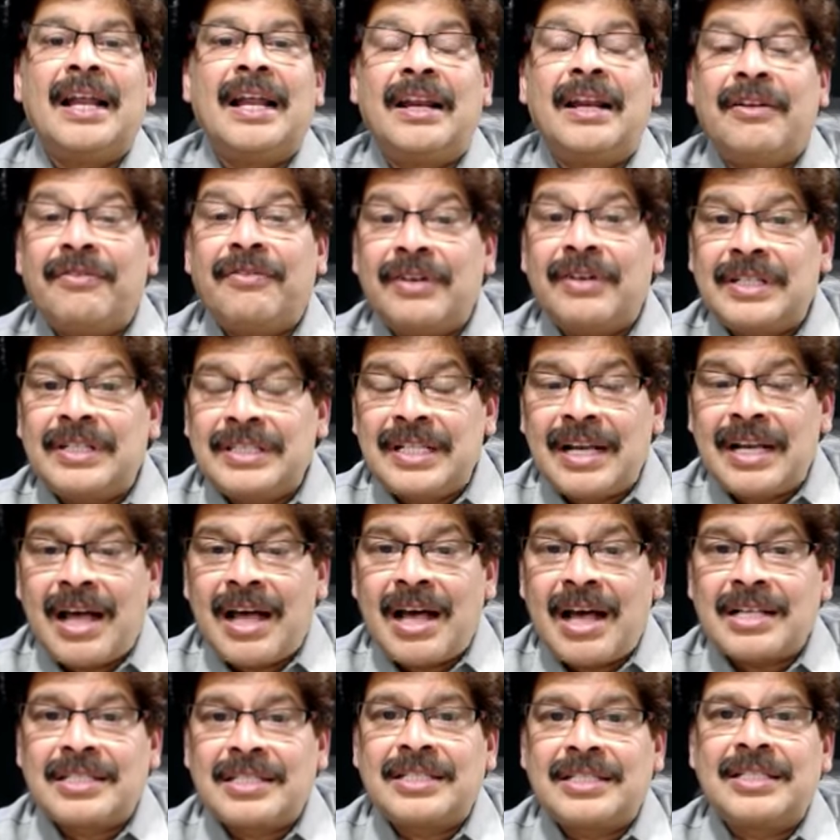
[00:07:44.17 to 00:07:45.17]
reverse
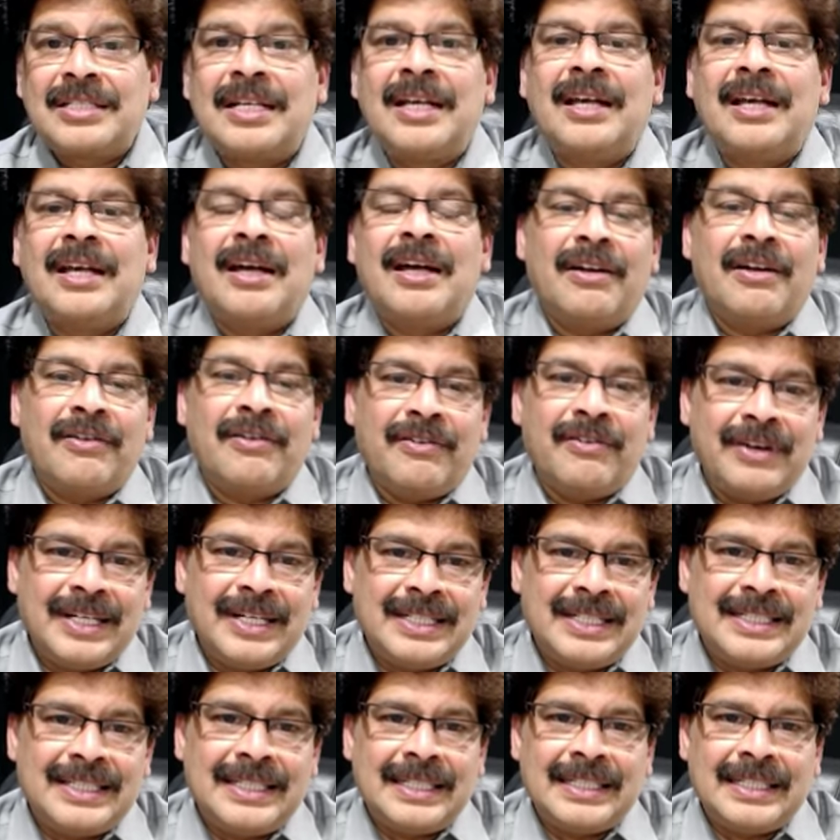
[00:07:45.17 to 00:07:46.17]
lace,
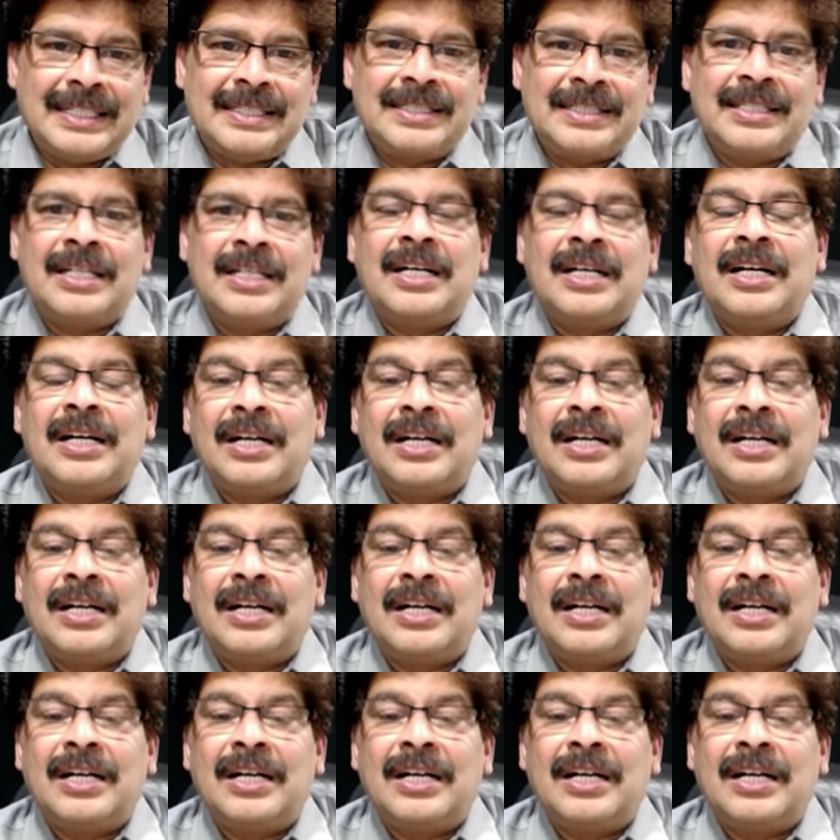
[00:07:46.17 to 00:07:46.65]
wedges,